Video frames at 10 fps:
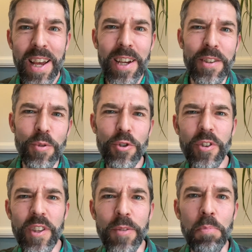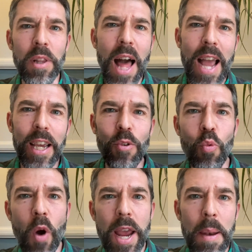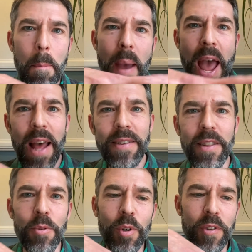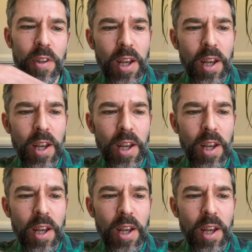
because it was just this black and white mass that was